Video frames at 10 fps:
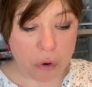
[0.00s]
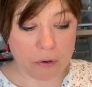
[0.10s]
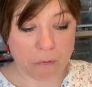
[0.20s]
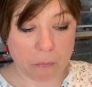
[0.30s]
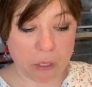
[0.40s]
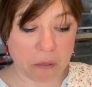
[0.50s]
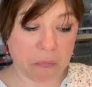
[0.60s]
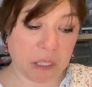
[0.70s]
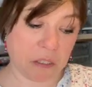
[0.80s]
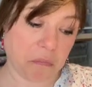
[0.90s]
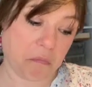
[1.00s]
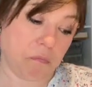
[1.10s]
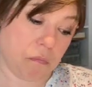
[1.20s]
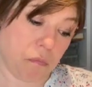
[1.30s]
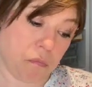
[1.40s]
if I'm going to make
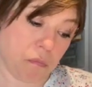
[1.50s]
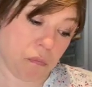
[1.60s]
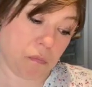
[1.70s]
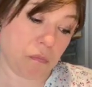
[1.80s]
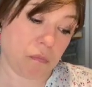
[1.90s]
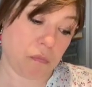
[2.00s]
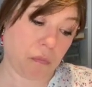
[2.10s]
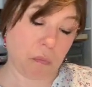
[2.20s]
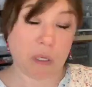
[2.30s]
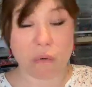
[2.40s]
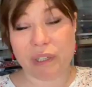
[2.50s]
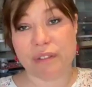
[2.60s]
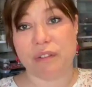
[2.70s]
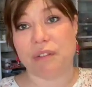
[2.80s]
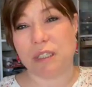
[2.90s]
earrings
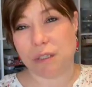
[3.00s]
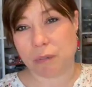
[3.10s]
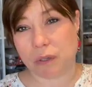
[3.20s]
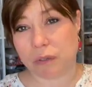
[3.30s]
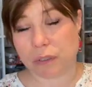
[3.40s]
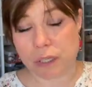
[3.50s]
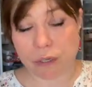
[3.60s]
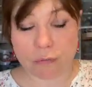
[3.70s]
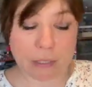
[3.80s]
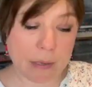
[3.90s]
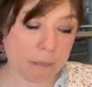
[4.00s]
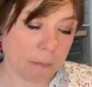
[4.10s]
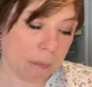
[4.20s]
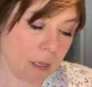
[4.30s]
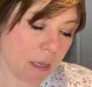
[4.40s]
or stitch markers out of them.
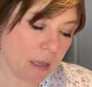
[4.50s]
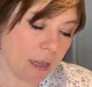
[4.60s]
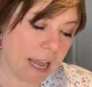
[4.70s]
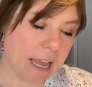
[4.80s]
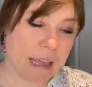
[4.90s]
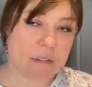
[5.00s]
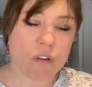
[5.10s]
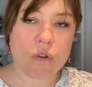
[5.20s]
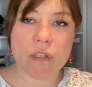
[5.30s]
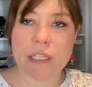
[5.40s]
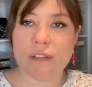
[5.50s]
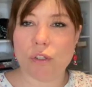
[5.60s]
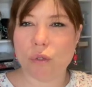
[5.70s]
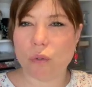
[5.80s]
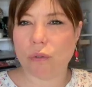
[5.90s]
I have only
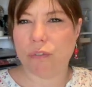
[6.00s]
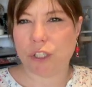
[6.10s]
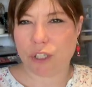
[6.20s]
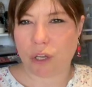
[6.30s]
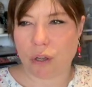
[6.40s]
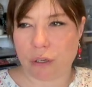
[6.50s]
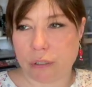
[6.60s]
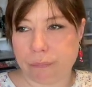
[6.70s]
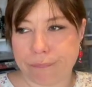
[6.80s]
two of each color.